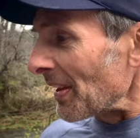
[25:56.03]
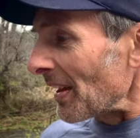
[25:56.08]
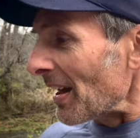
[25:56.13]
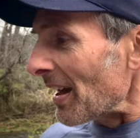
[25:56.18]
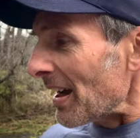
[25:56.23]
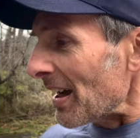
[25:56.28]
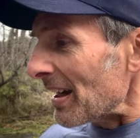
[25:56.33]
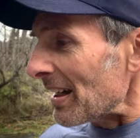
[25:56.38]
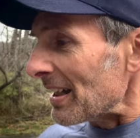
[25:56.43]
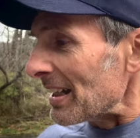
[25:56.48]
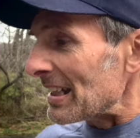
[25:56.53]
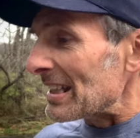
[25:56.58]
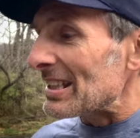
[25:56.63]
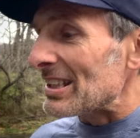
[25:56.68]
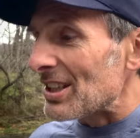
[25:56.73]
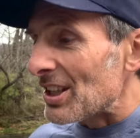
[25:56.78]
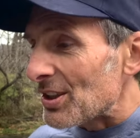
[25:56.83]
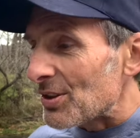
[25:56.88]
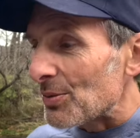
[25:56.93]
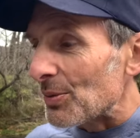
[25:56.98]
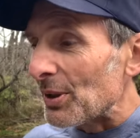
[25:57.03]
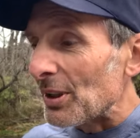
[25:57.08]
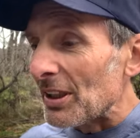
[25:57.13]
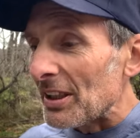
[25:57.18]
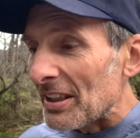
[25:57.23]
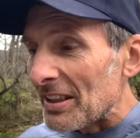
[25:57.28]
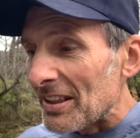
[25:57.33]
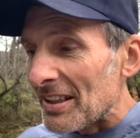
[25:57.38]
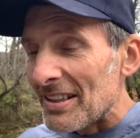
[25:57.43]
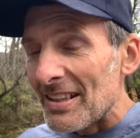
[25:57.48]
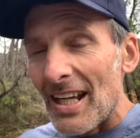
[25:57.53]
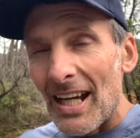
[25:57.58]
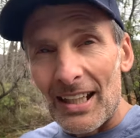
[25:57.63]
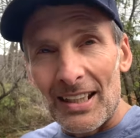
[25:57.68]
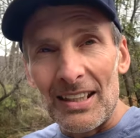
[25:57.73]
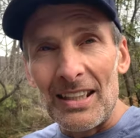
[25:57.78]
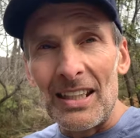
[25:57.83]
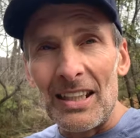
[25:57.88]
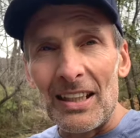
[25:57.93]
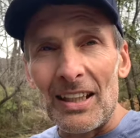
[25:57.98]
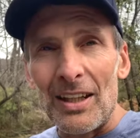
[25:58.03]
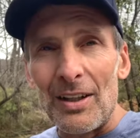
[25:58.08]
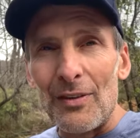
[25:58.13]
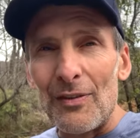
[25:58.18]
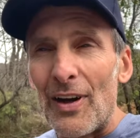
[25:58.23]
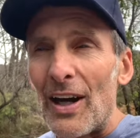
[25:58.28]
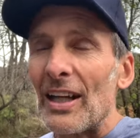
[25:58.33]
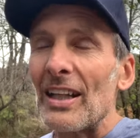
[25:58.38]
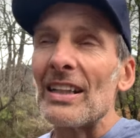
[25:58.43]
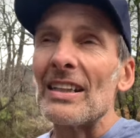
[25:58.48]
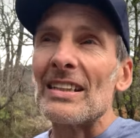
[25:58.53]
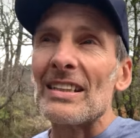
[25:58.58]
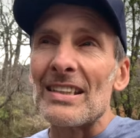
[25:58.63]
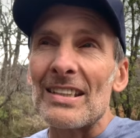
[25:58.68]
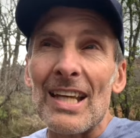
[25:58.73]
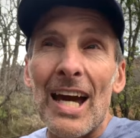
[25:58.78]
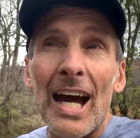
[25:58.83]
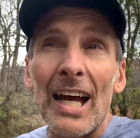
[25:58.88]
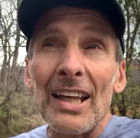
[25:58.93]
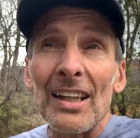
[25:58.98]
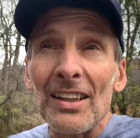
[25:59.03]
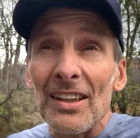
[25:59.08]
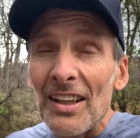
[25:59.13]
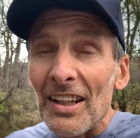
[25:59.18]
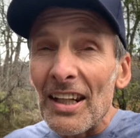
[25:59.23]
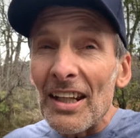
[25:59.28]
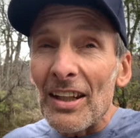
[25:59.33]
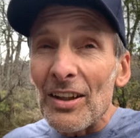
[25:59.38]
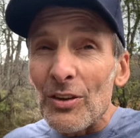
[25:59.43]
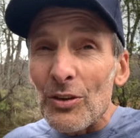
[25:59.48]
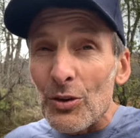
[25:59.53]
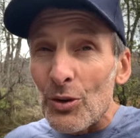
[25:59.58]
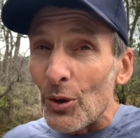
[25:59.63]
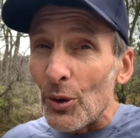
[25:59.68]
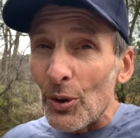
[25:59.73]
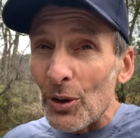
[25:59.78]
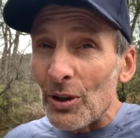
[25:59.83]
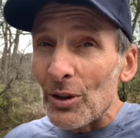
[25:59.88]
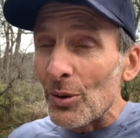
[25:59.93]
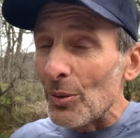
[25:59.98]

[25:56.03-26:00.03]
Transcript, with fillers: Uh, it's just really the technique. And if I can dial it in during the